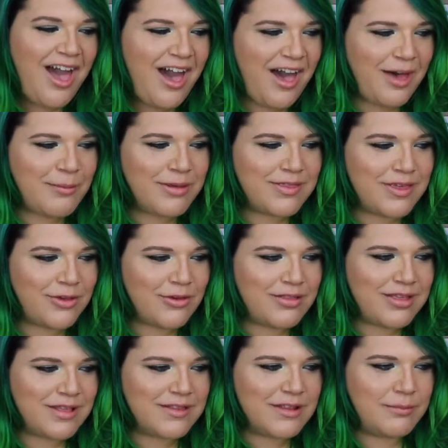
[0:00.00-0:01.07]
I think you can
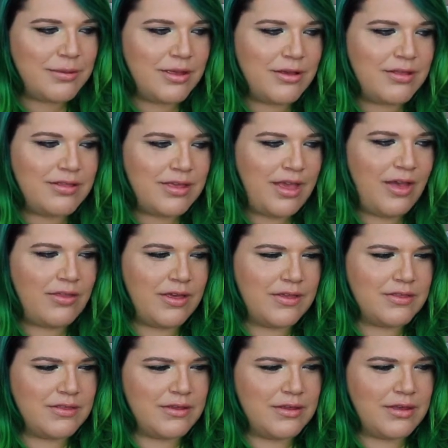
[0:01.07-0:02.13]
see a little bit. You can see how
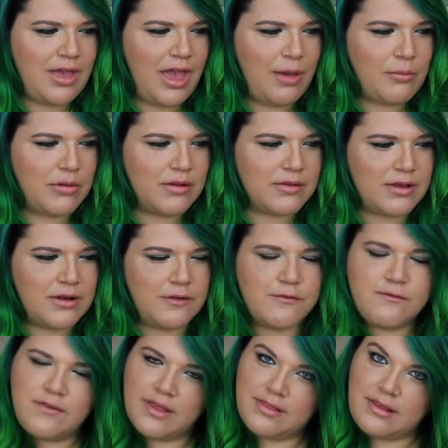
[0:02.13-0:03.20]
like the camera is kind of
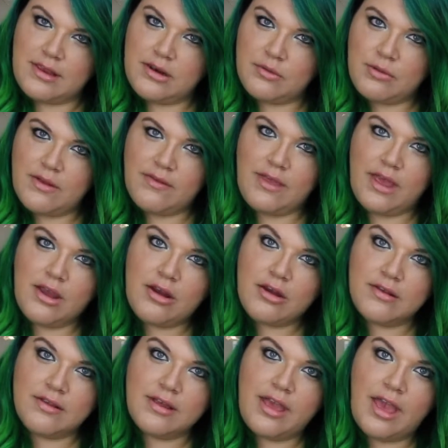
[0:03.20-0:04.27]
fuzzing around the hair
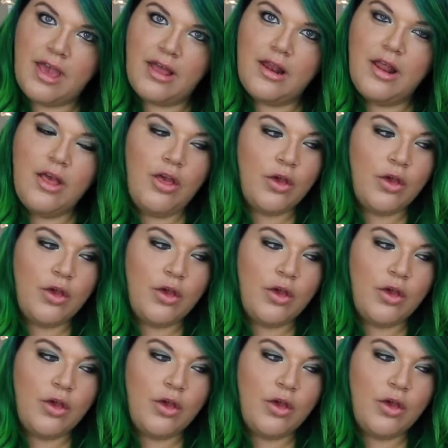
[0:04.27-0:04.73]
because it can't